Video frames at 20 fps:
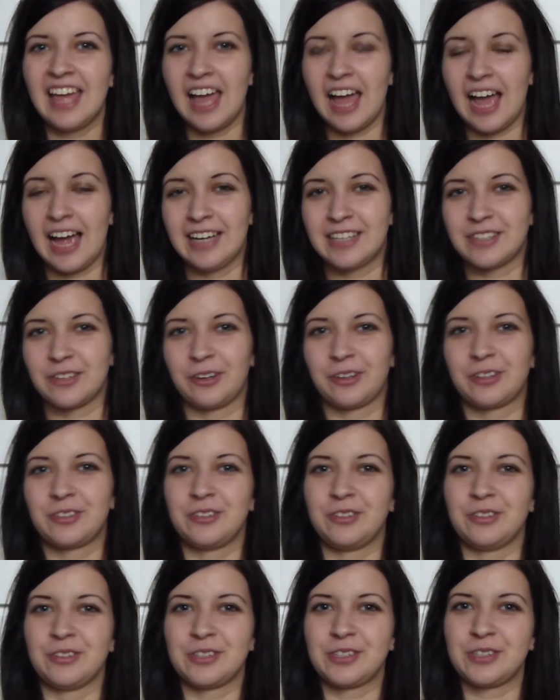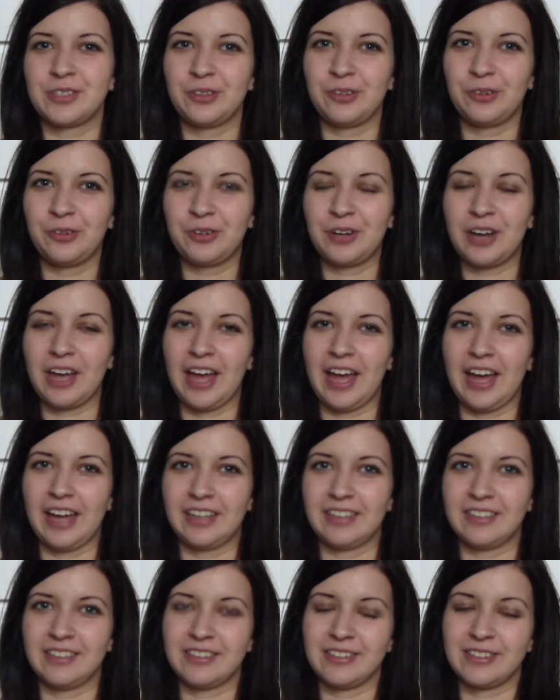I talk to you soon,
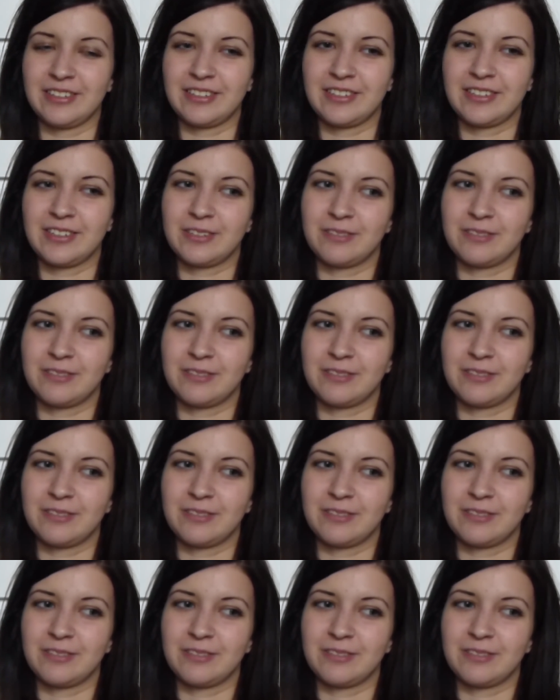and